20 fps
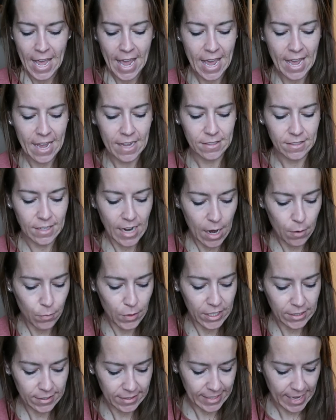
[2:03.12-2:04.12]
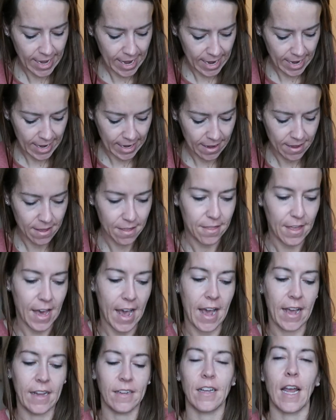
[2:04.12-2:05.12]
And I will say
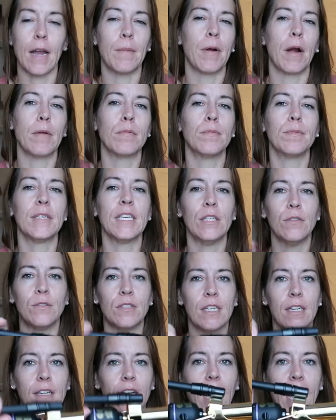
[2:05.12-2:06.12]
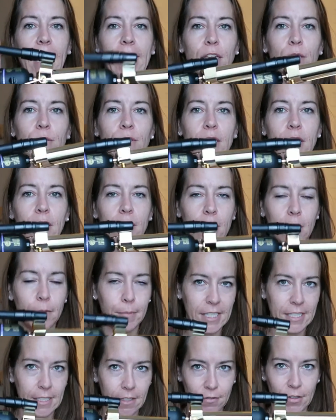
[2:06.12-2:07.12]
that I probably use it, I use it a little
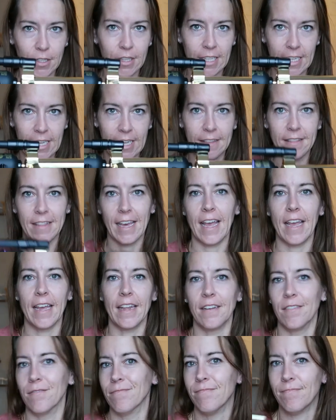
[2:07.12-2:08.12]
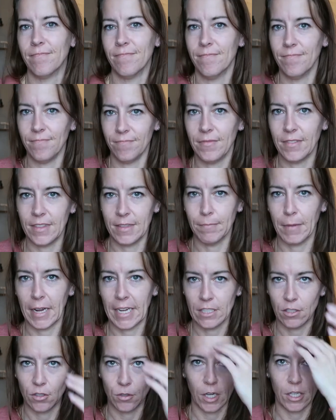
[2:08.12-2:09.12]
bit differently than my
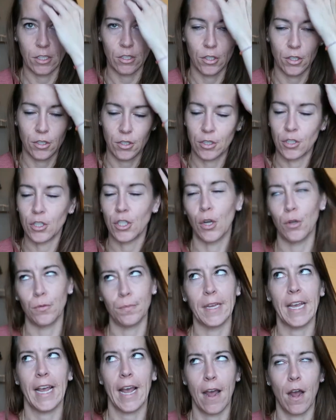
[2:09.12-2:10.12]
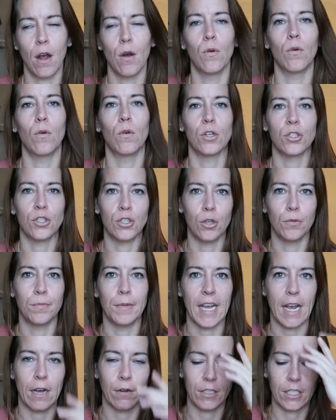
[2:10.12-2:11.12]
instructors showed me how or showed
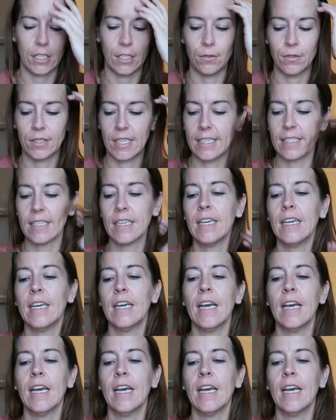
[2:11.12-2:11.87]
me how to use it.